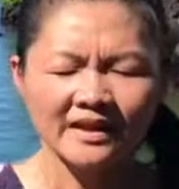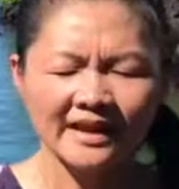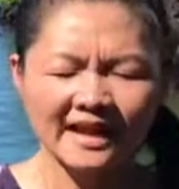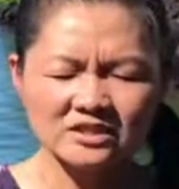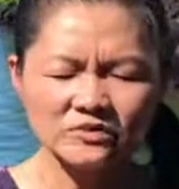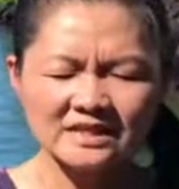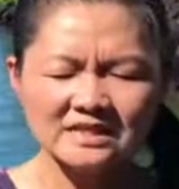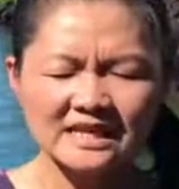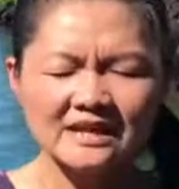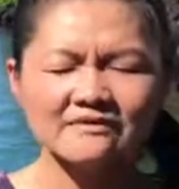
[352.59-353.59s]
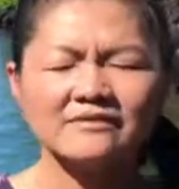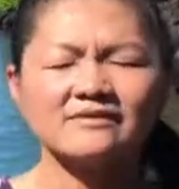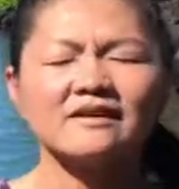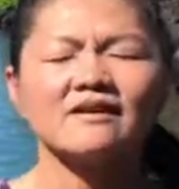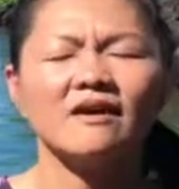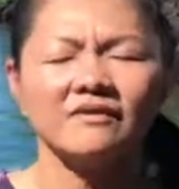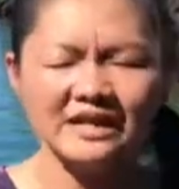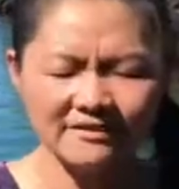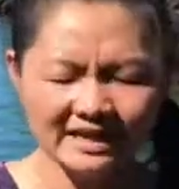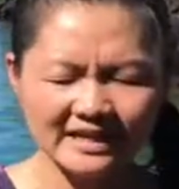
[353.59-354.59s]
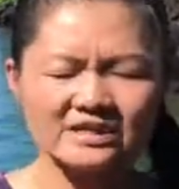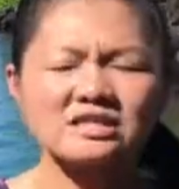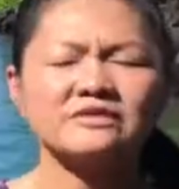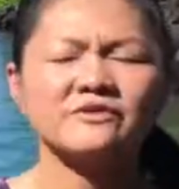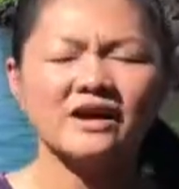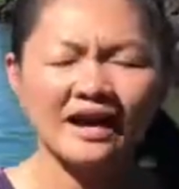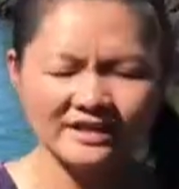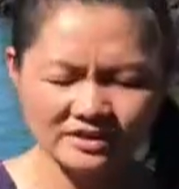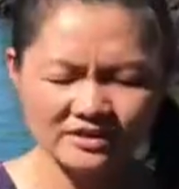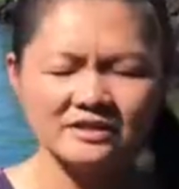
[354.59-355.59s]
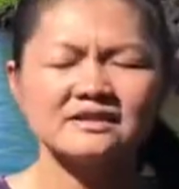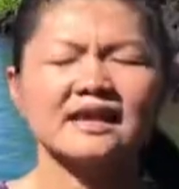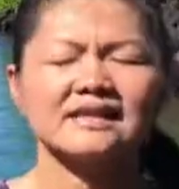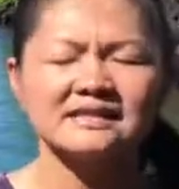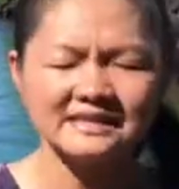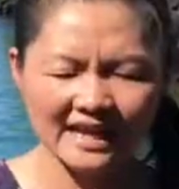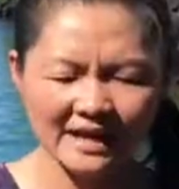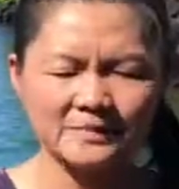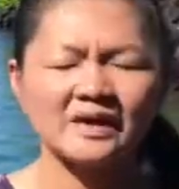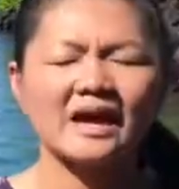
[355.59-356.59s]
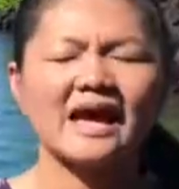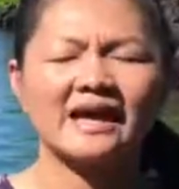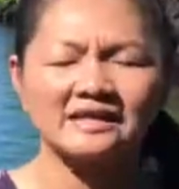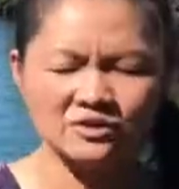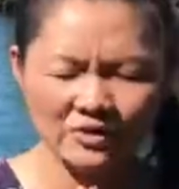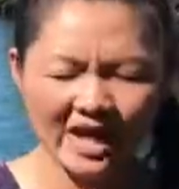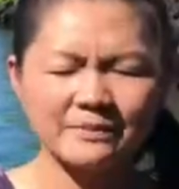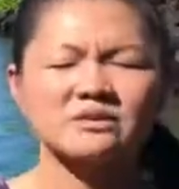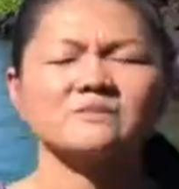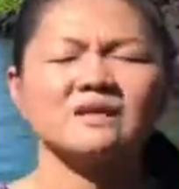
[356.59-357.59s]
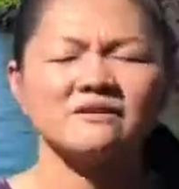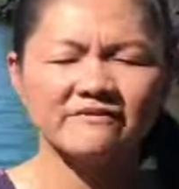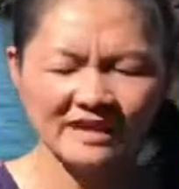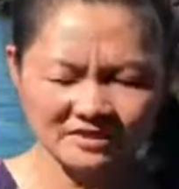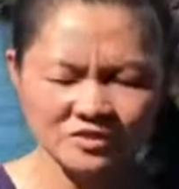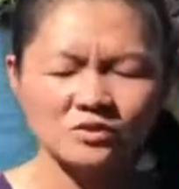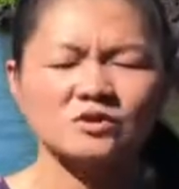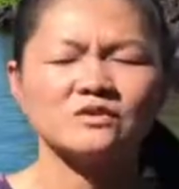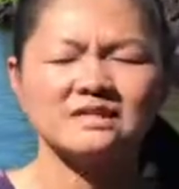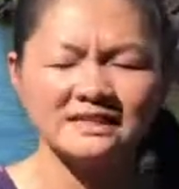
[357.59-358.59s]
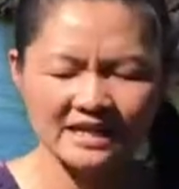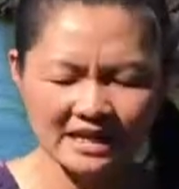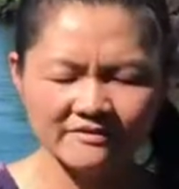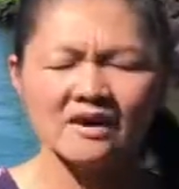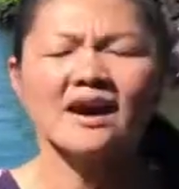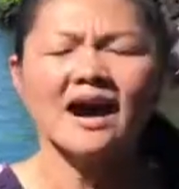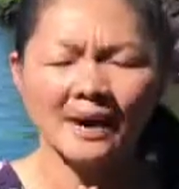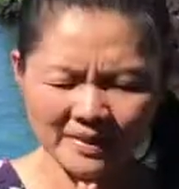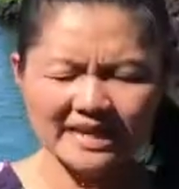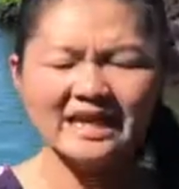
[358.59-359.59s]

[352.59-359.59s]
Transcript: and as you receive all the healing energies for your highest good at this time, as you're able to be the vessel to receive. Let